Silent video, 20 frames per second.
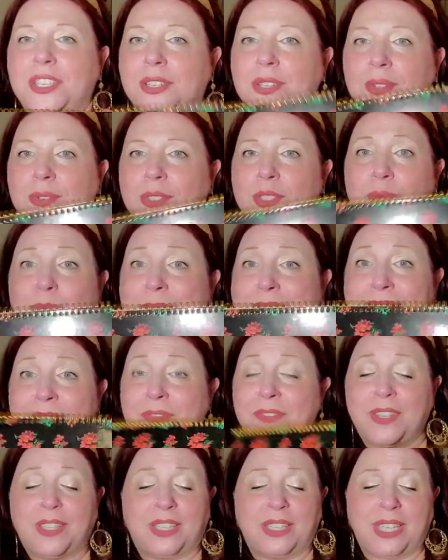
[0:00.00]
to
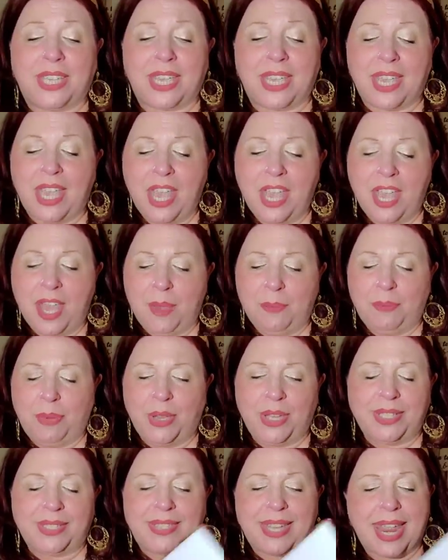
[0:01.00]
specifically
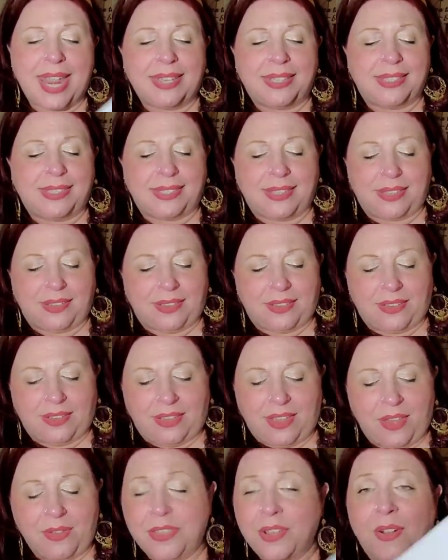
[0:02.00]
put dates
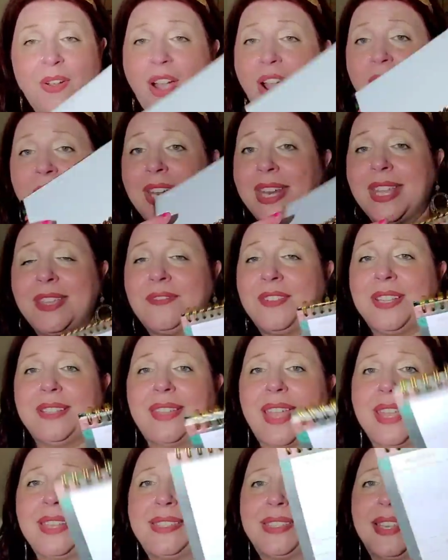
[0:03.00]
Oh, there aren't even
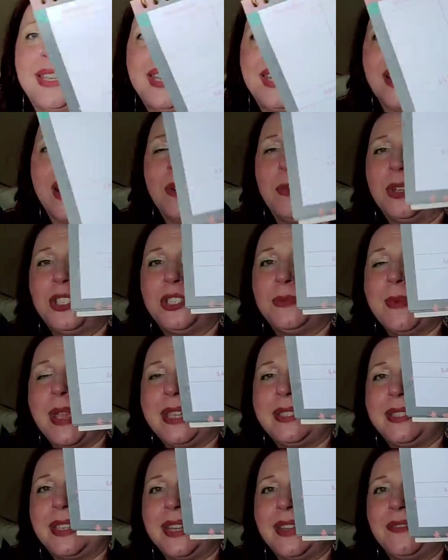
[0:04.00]
dates in here, which
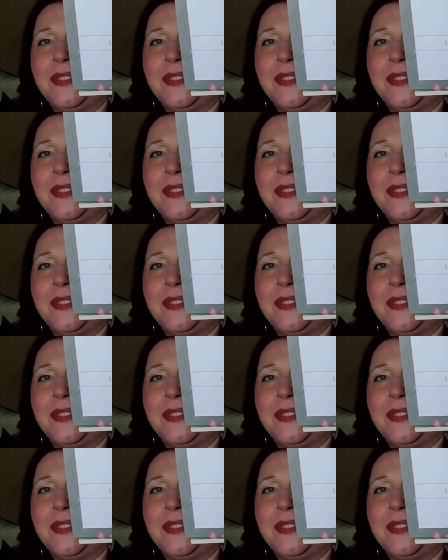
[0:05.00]
makes it